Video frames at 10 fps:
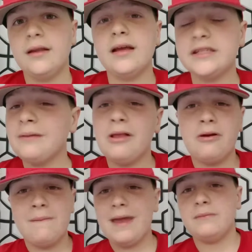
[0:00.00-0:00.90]
Same
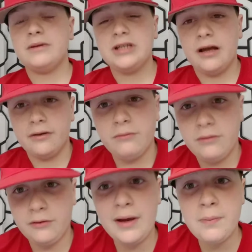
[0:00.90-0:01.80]
thing with Manny Machado.
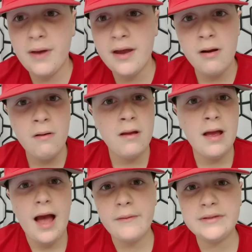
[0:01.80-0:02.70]
Great player.
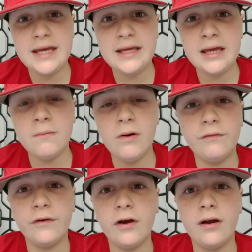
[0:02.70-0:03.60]
I would take him
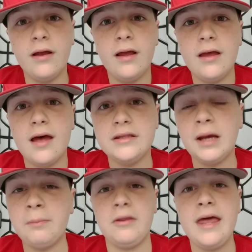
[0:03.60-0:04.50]
over a
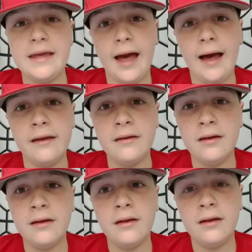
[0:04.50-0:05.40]
double A guy,
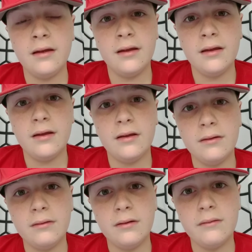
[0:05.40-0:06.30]

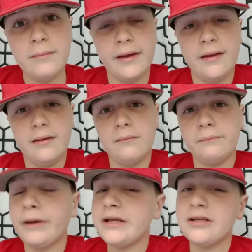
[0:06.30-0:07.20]
but
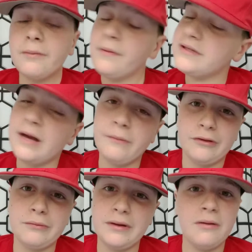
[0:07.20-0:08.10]
Bryce Harper's not
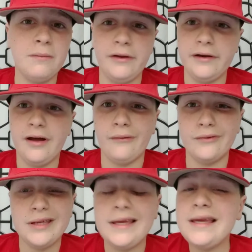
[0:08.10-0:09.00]
worth three hundred million
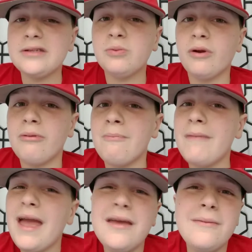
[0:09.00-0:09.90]
dollars. He is worth
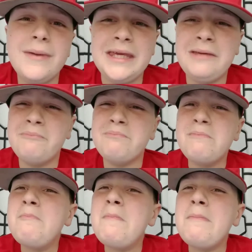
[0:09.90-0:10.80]
maybe,
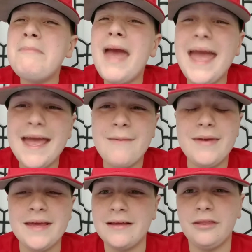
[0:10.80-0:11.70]

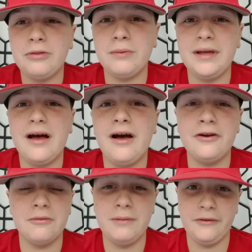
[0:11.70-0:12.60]
maybe three a
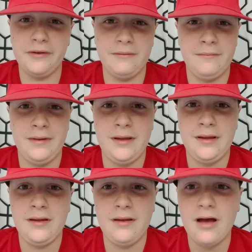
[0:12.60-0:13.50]
hundred million,
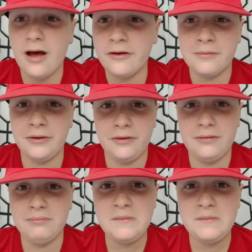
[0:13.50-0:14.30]
a hundred million.